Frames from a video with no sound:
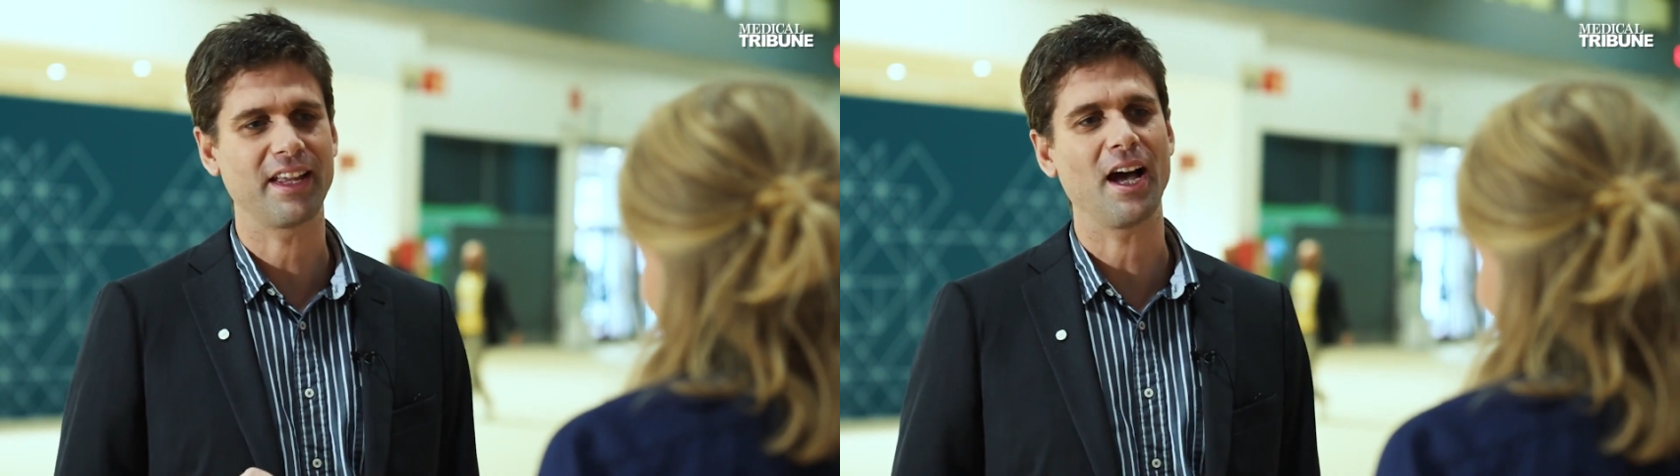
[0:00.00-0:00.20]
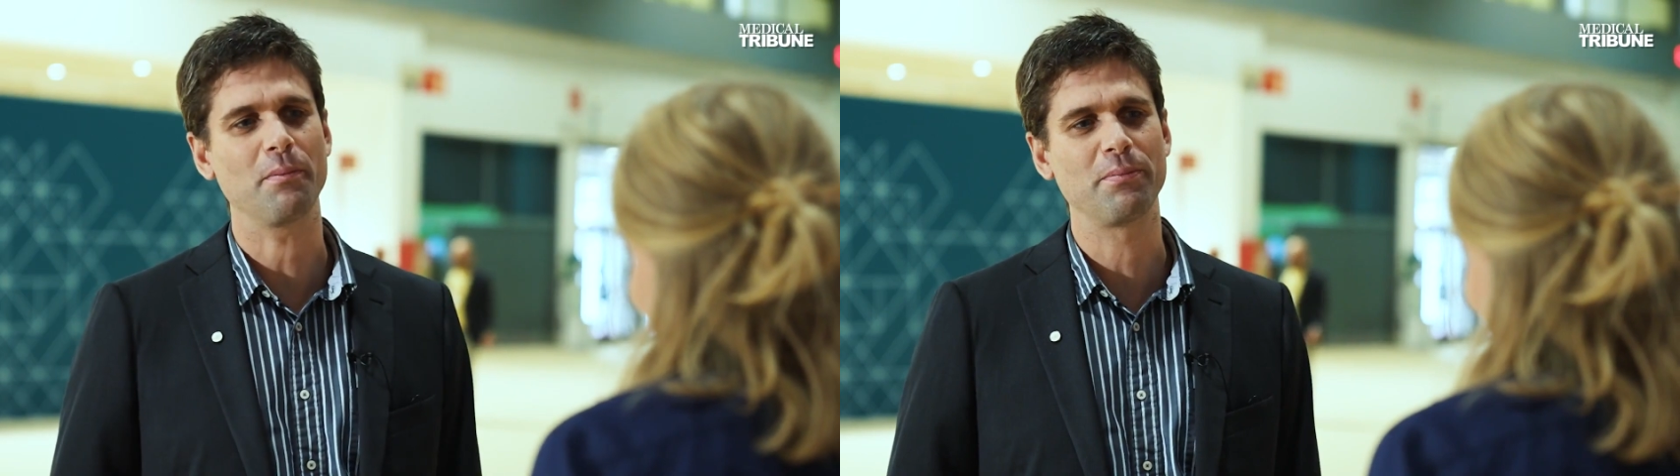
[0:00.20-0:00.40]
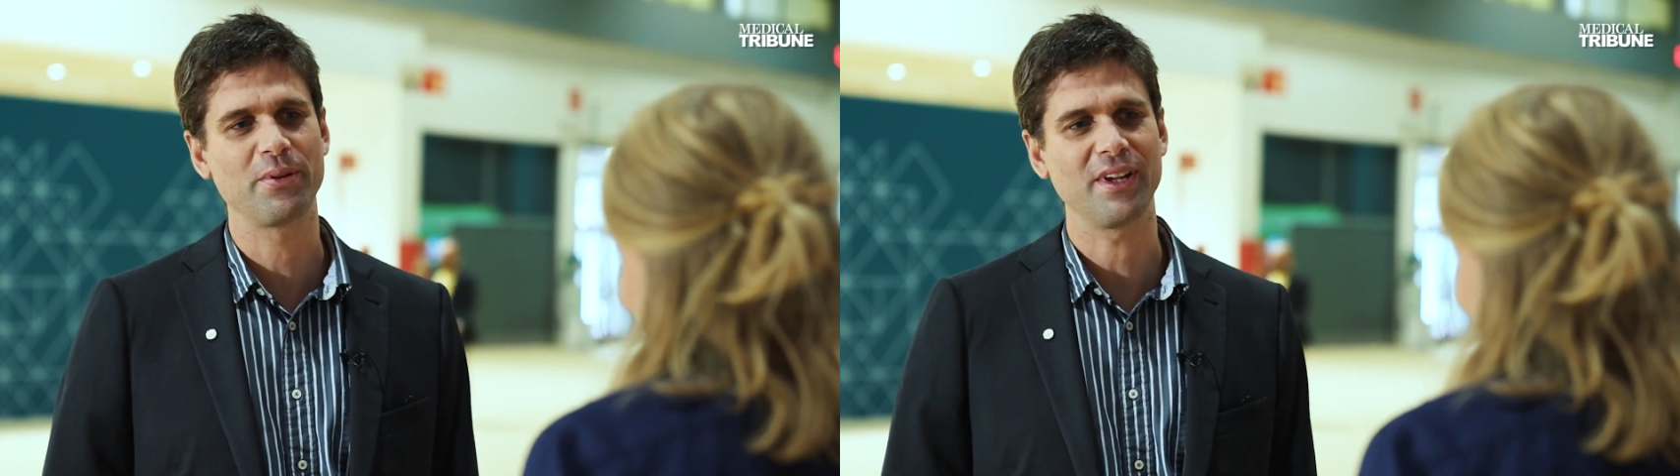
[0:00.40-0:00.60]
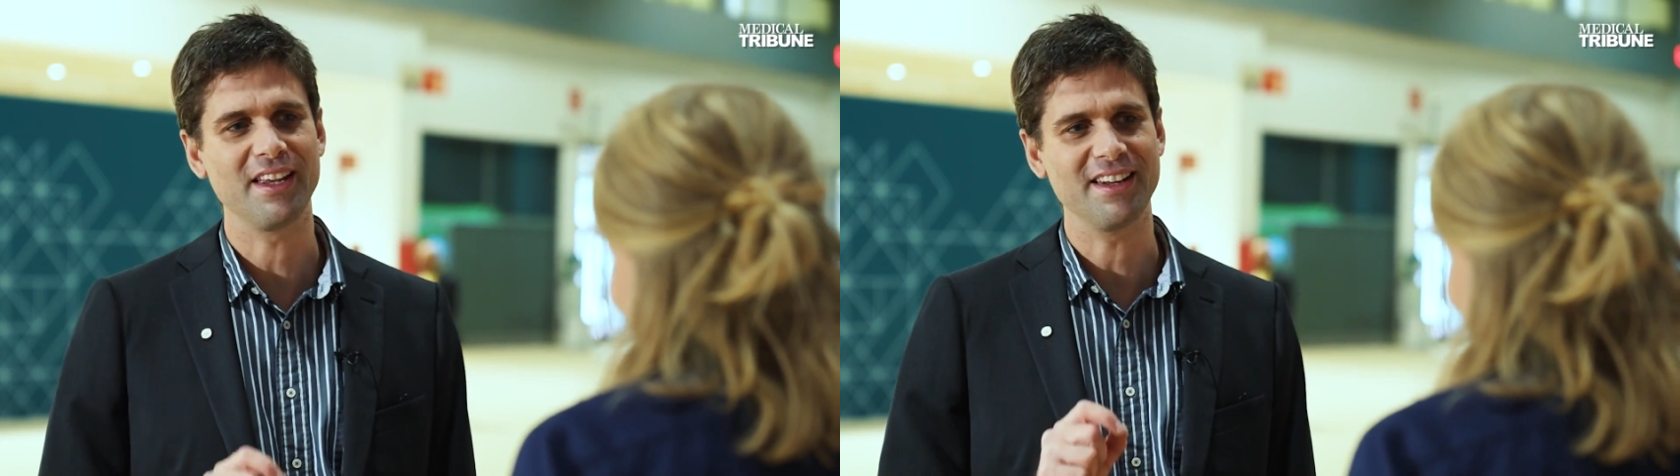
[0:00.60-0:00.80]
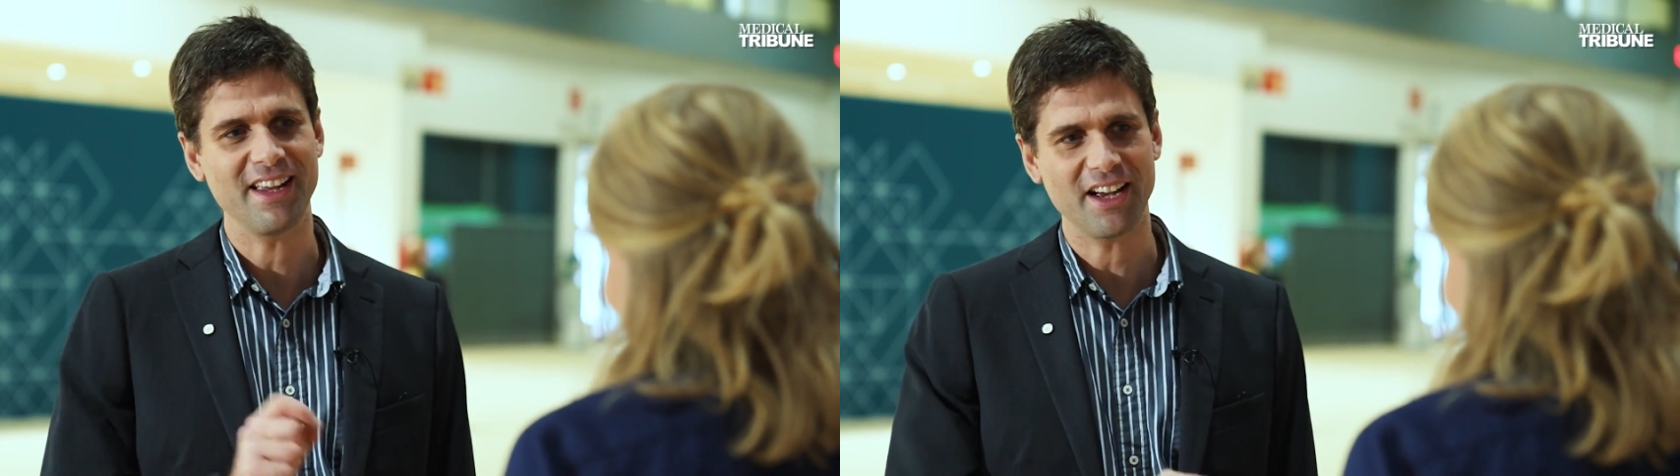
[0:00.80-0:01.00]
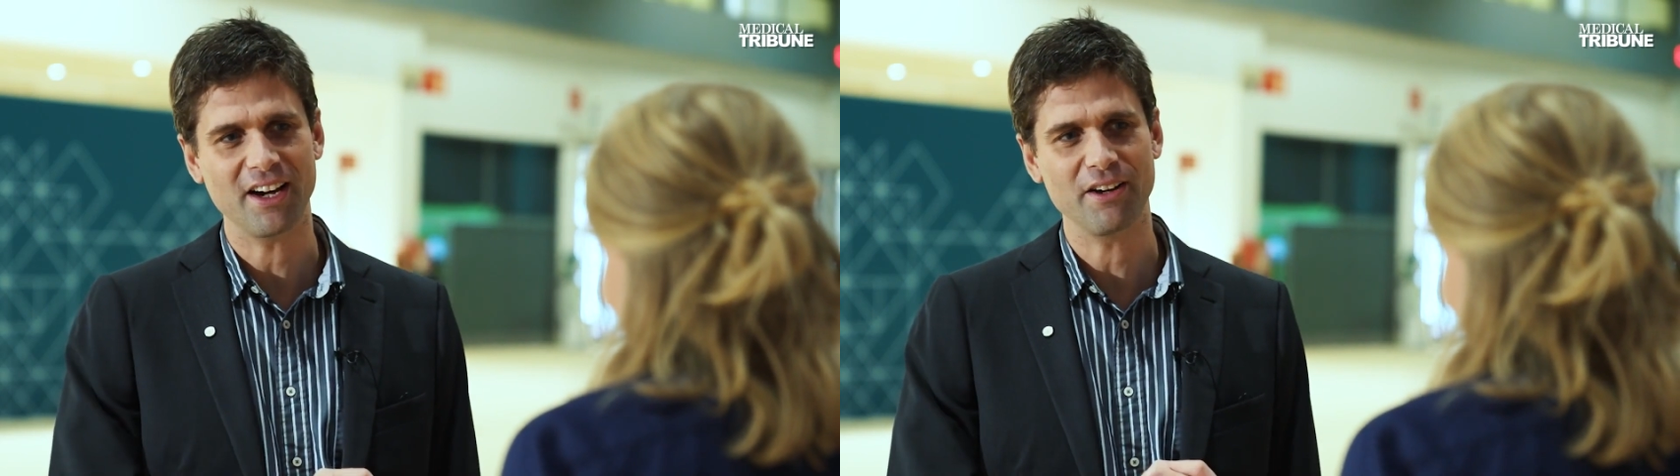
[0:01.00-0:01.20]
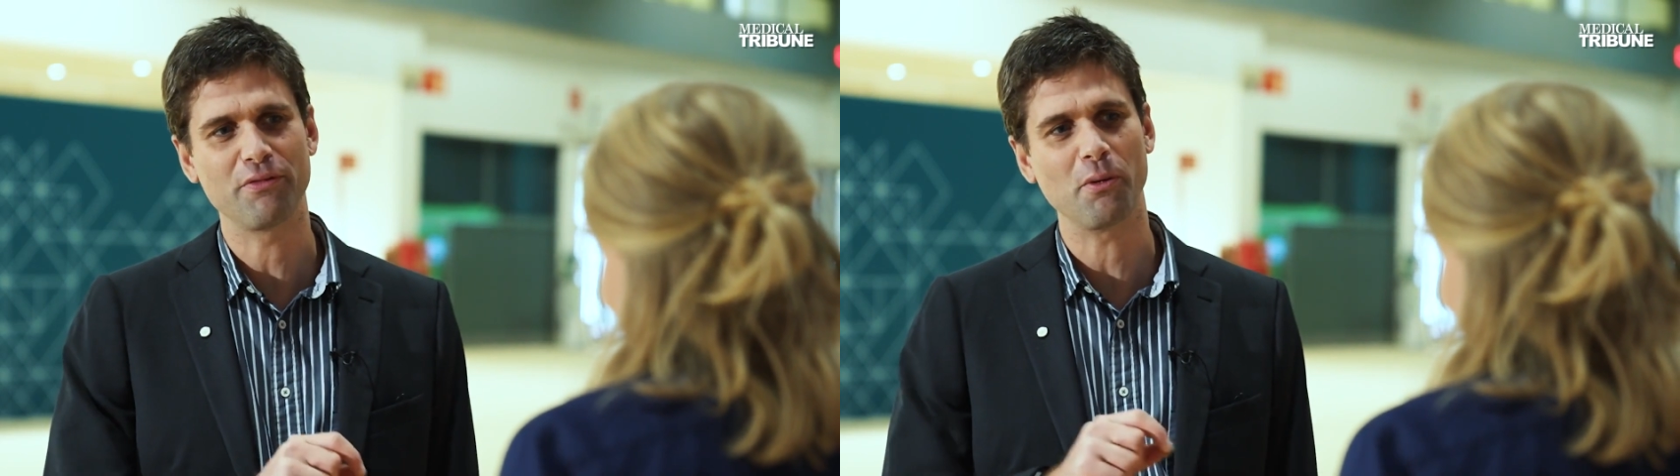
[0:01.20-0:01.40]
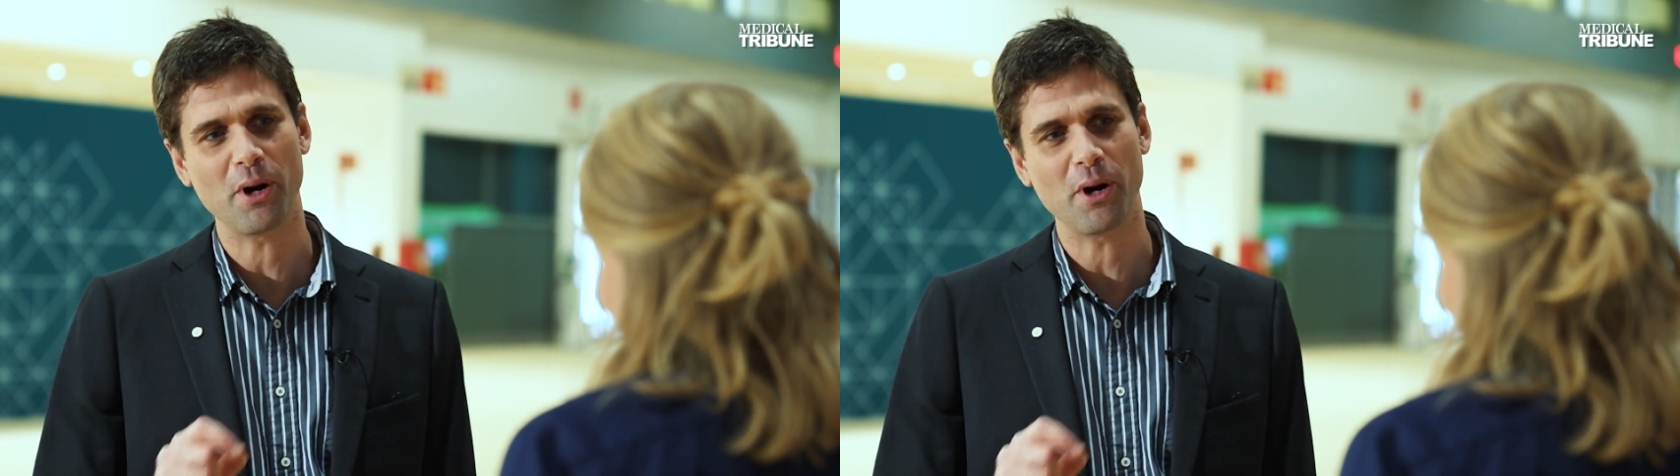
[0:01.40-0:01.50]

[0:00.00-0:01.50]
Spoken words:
gap in AI for